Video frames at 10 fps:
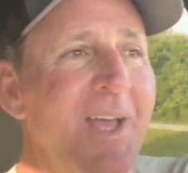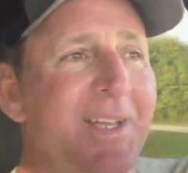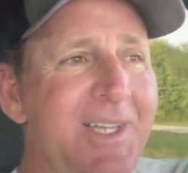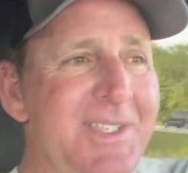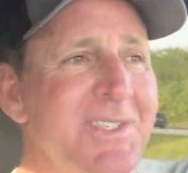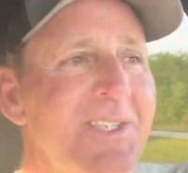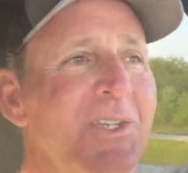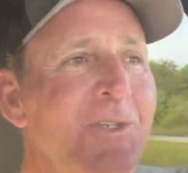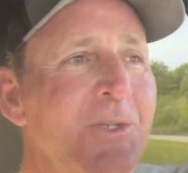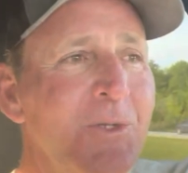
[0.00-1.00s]

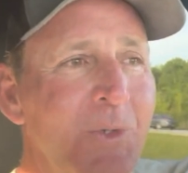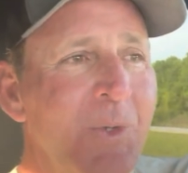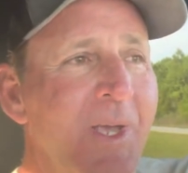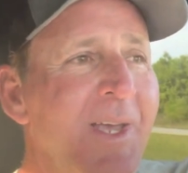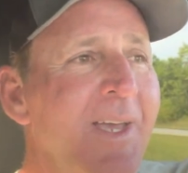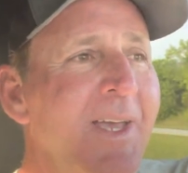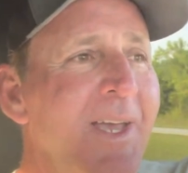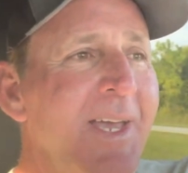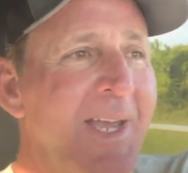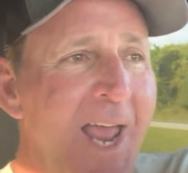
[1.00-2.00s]
listening
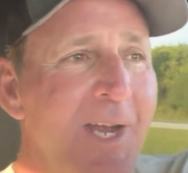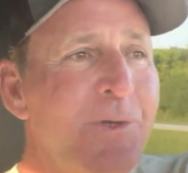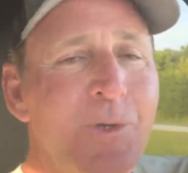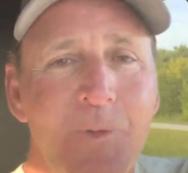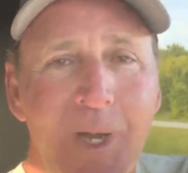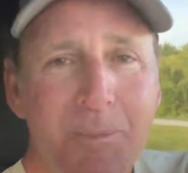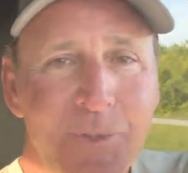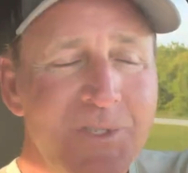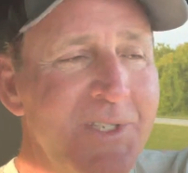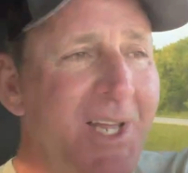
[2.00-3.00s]
to an accurate
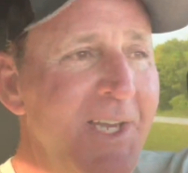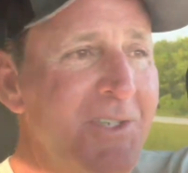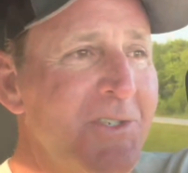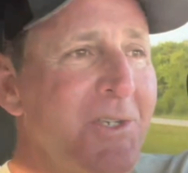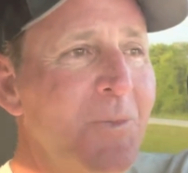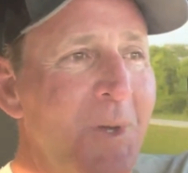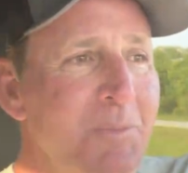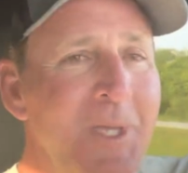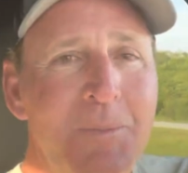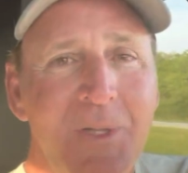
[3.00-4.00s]
representation of what
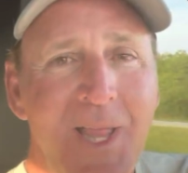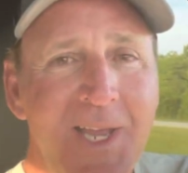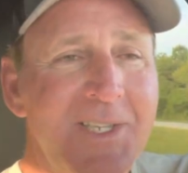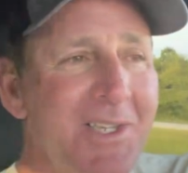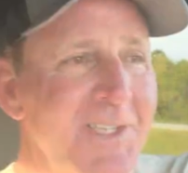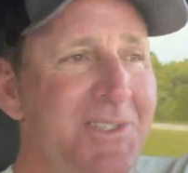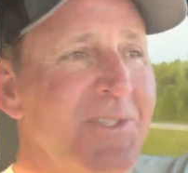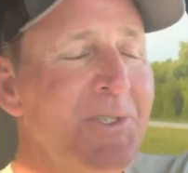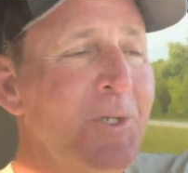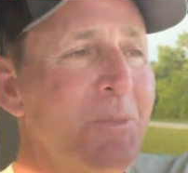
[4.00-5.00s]
people like to
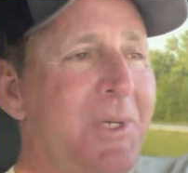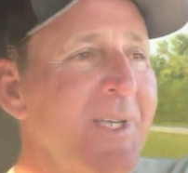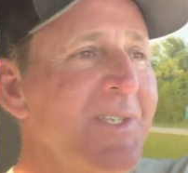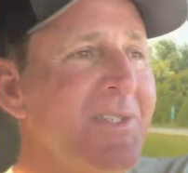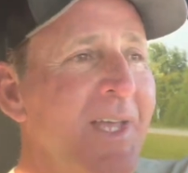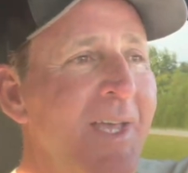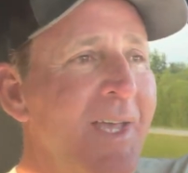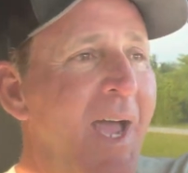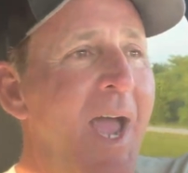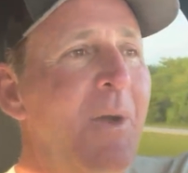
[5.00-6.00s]
listen to, because
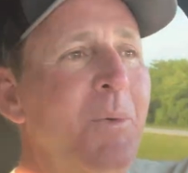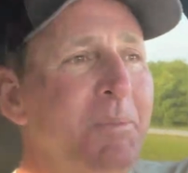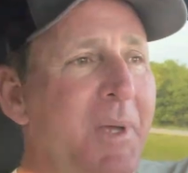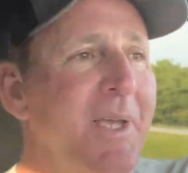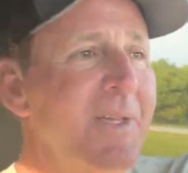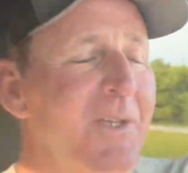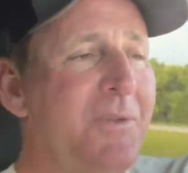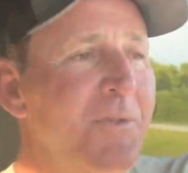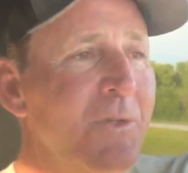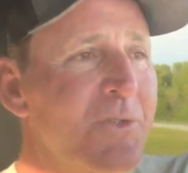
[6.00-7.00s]
I would bet that
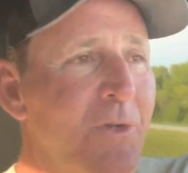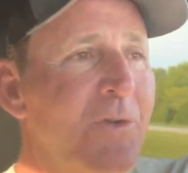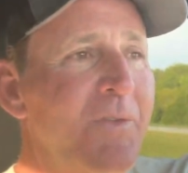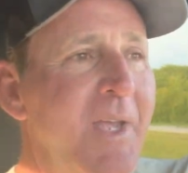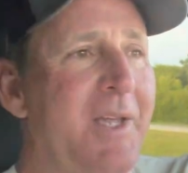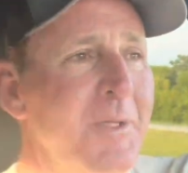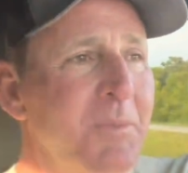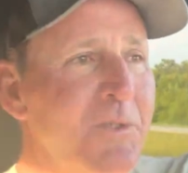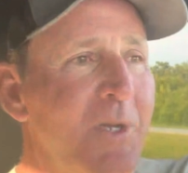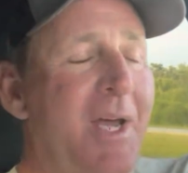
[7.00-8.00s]
if you surveyed the
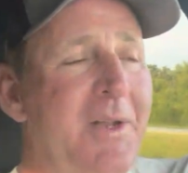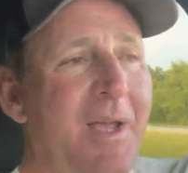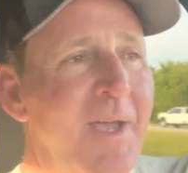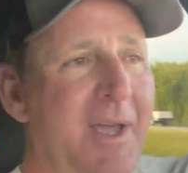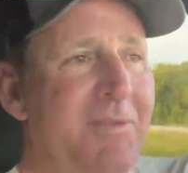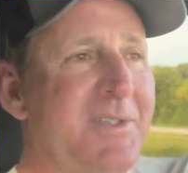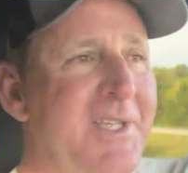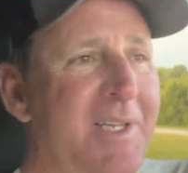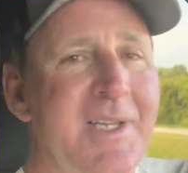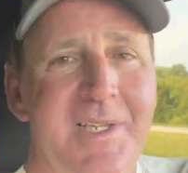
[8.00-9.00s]
majority, I haven't
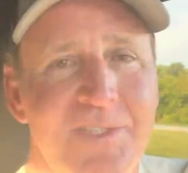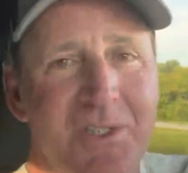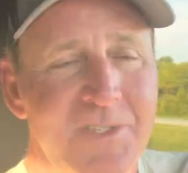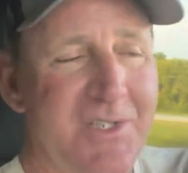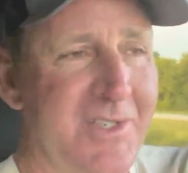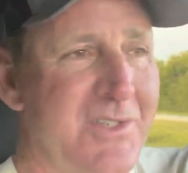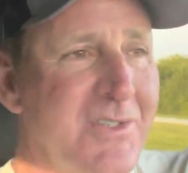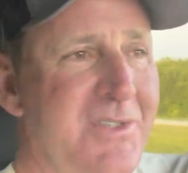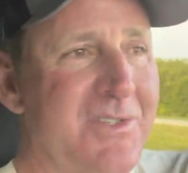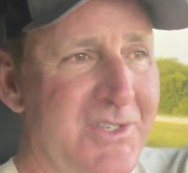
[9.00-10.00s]
seen any
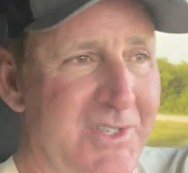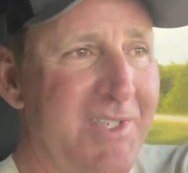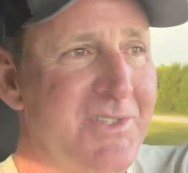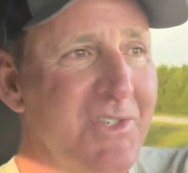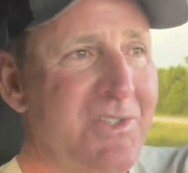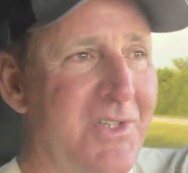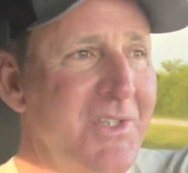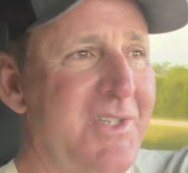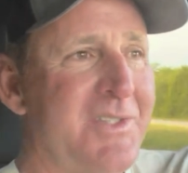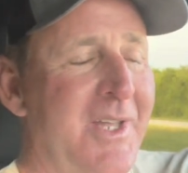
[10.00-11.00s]
statistics on
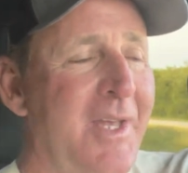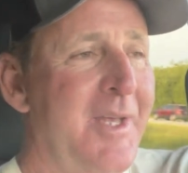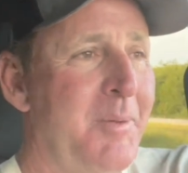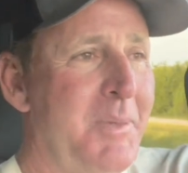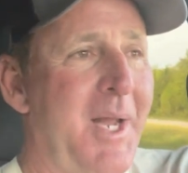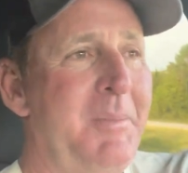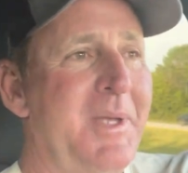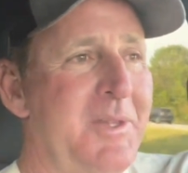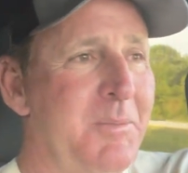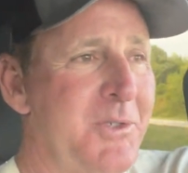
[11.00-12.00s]
this, but I
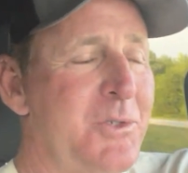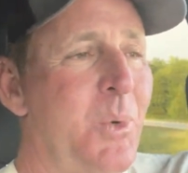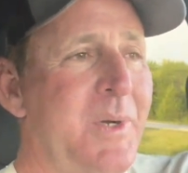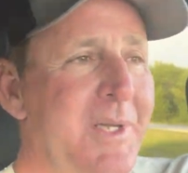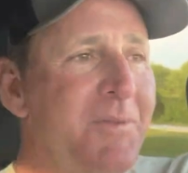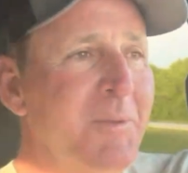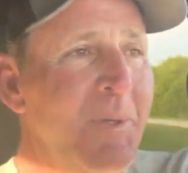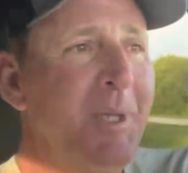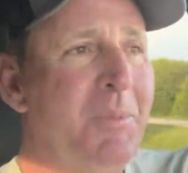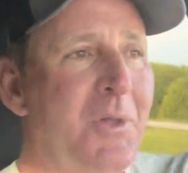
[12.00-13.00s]
bet the majority of the
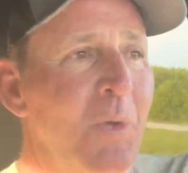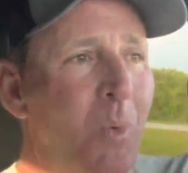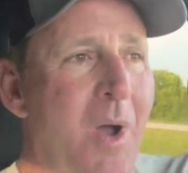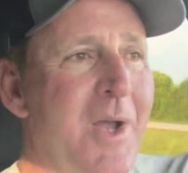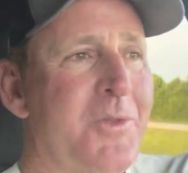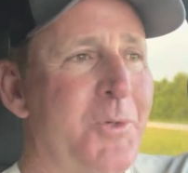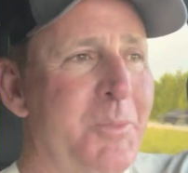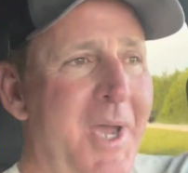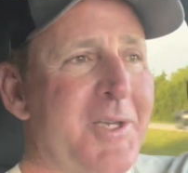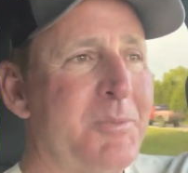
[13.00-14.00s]
people that walk through
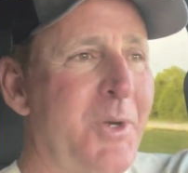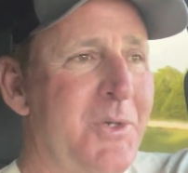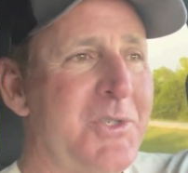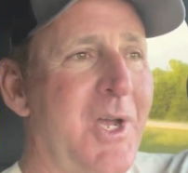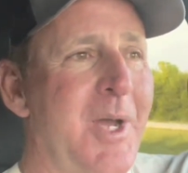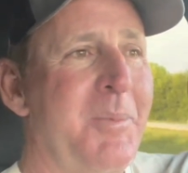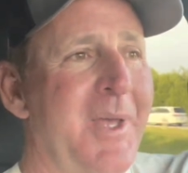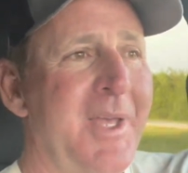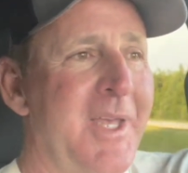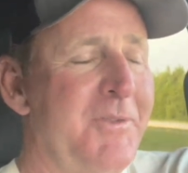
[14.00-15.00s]
Bass Pro Shop,
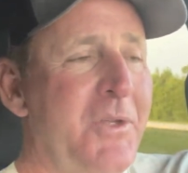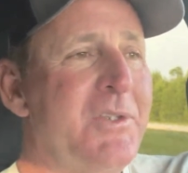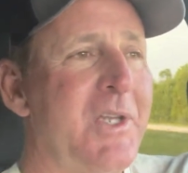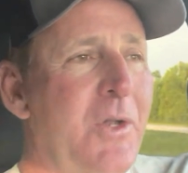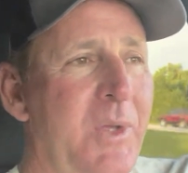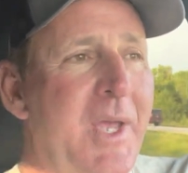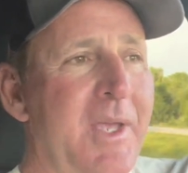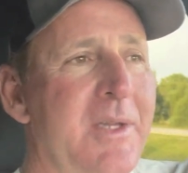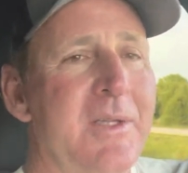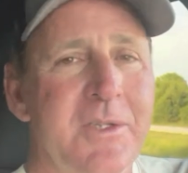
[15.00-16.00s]
if you said,
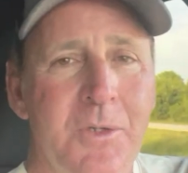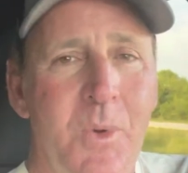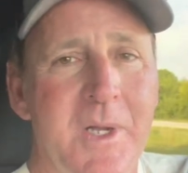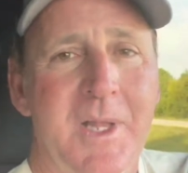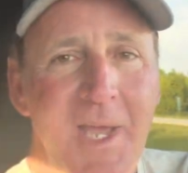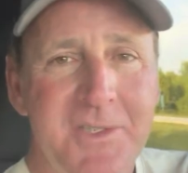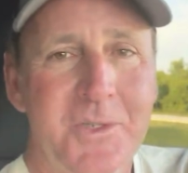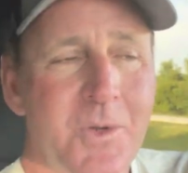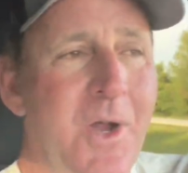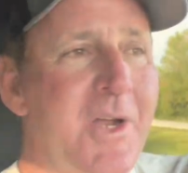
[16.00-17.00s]
okay, you want
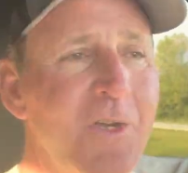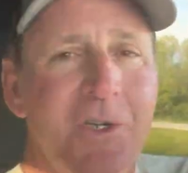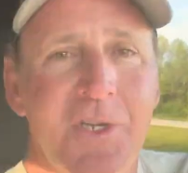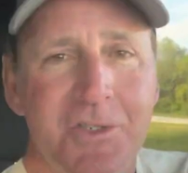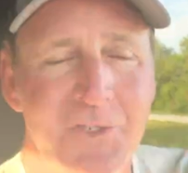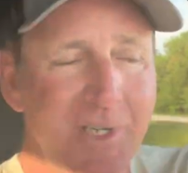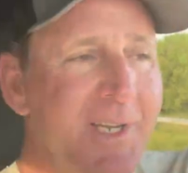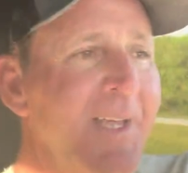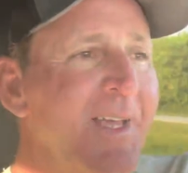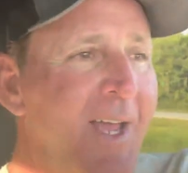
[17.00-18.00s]
classic rock or country,
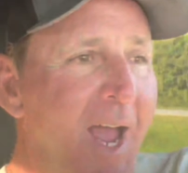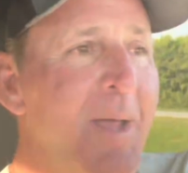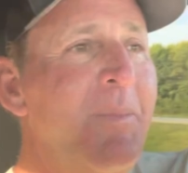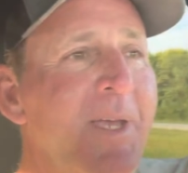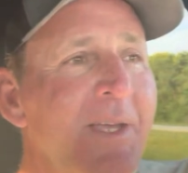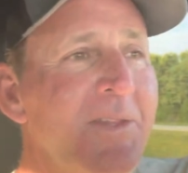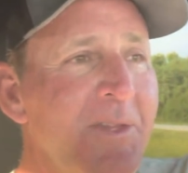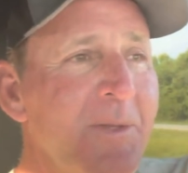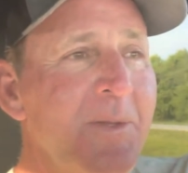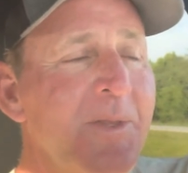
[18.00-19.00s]
I bet
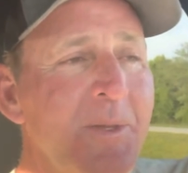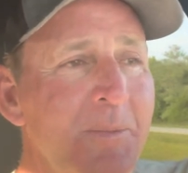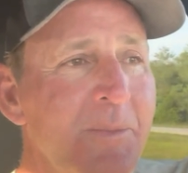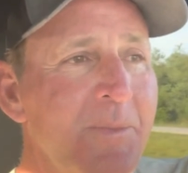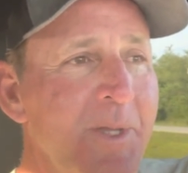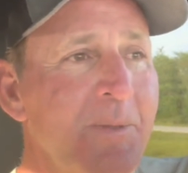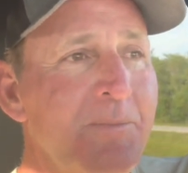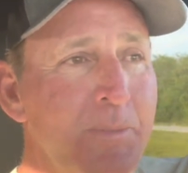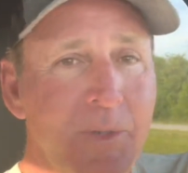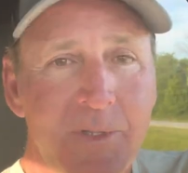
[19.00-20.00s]
there
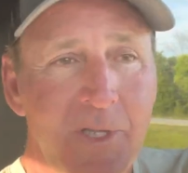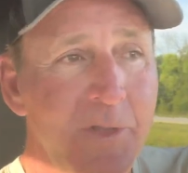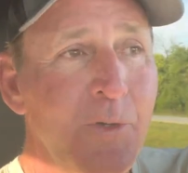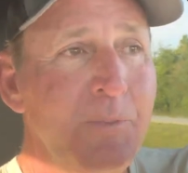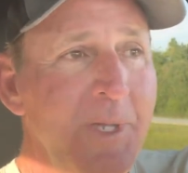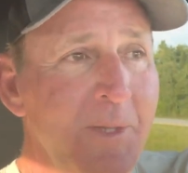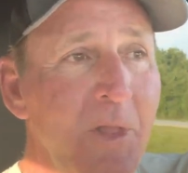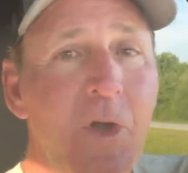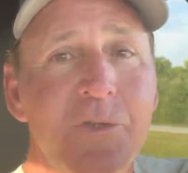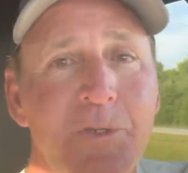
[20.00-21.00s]
would be a
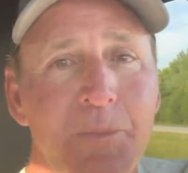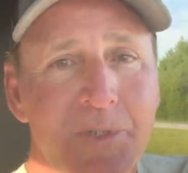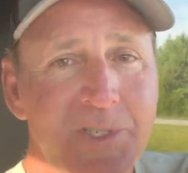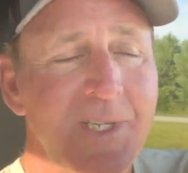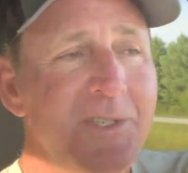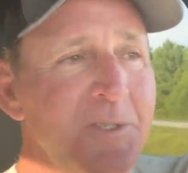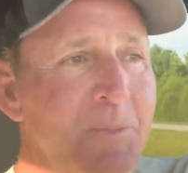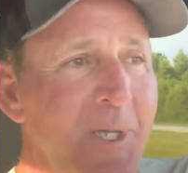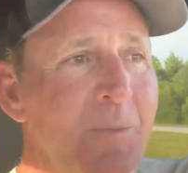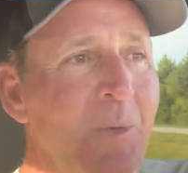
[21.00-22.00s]
larger percentage of
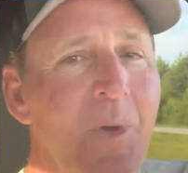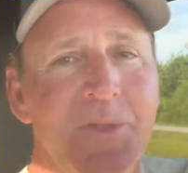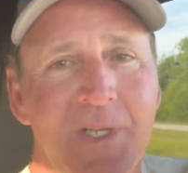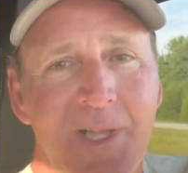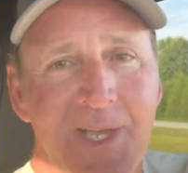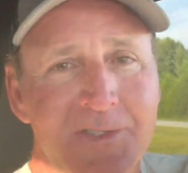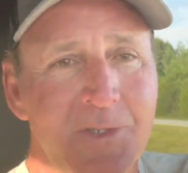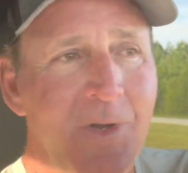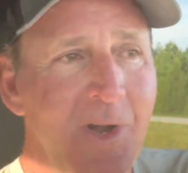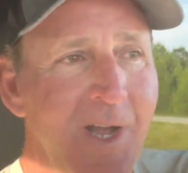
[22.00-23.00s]
people want the
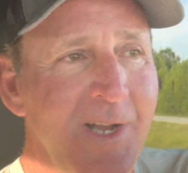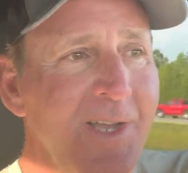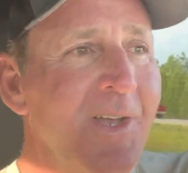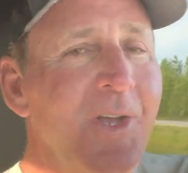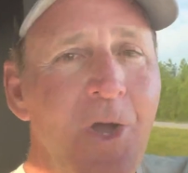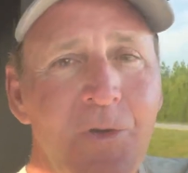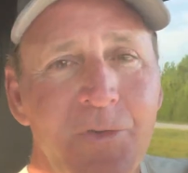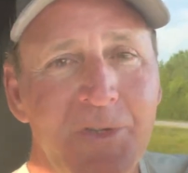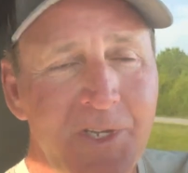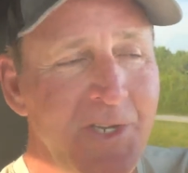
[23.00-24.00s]
classic rock
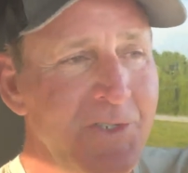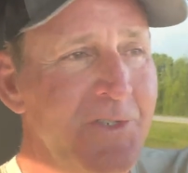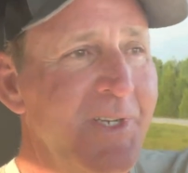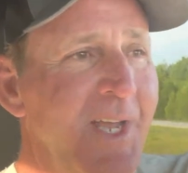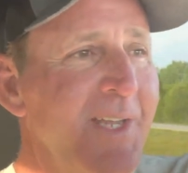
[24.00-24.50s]
over the country.